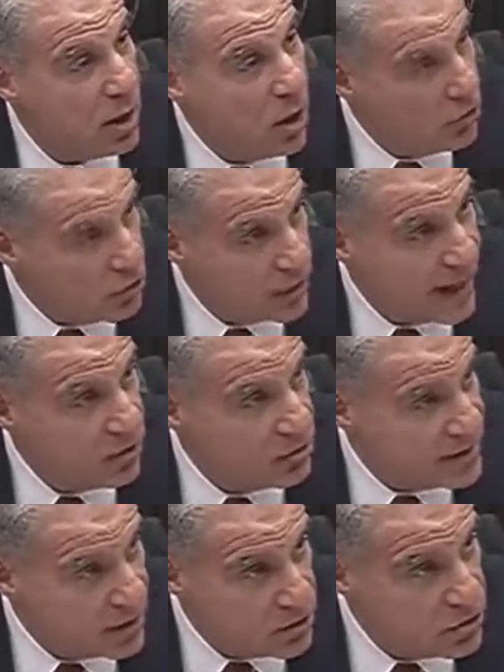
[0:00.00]
other
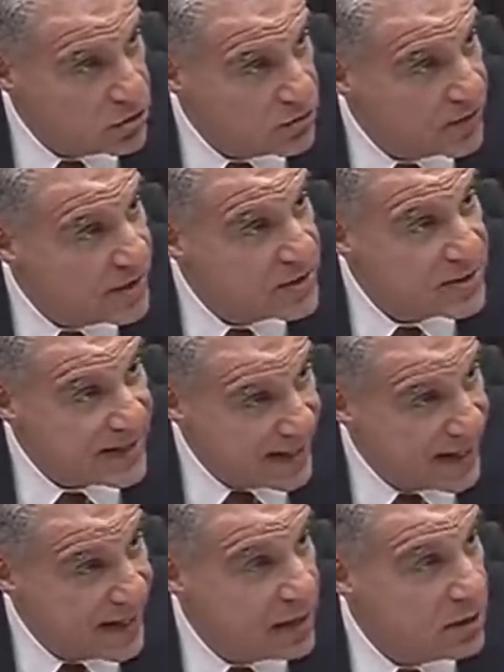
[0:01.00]
counterintelligence FISAs
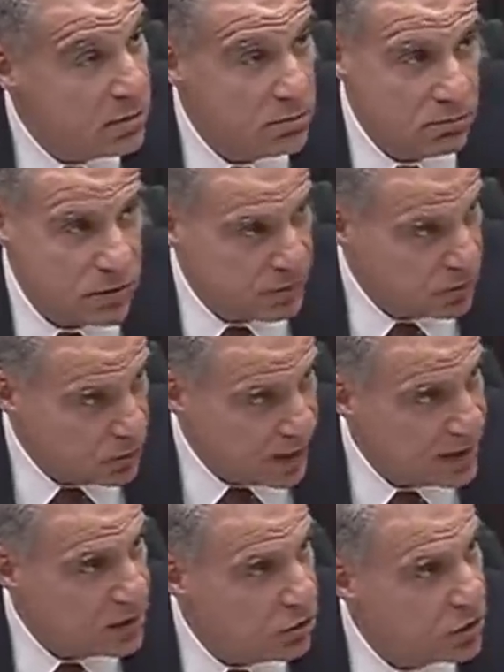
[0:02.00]
and something we
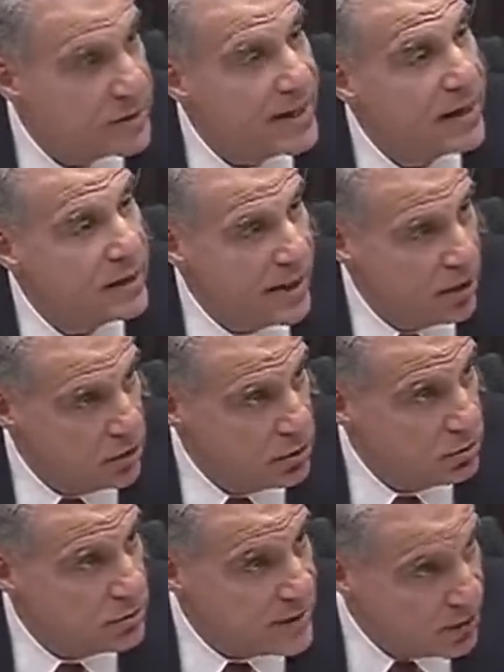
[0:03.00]
hadn't looked at,
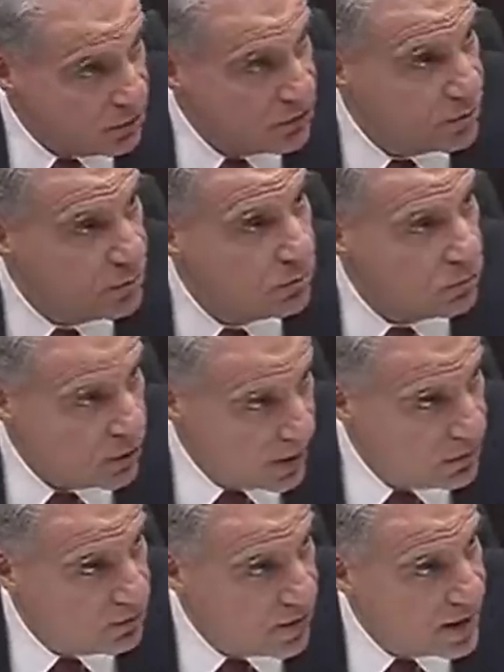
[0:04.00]

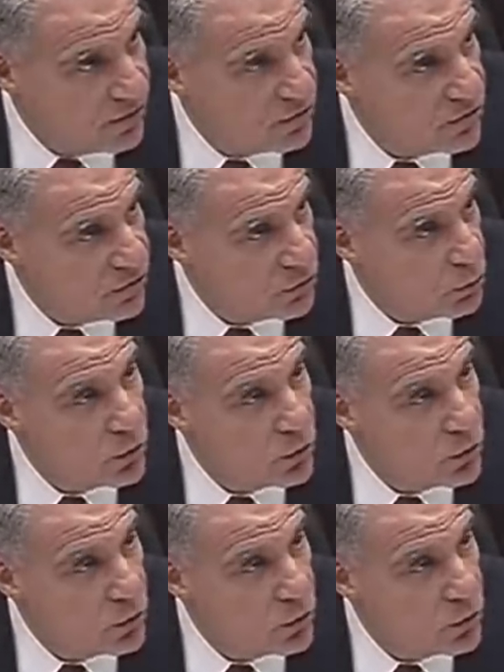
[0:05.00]
counterterrorism-related FISAs? And so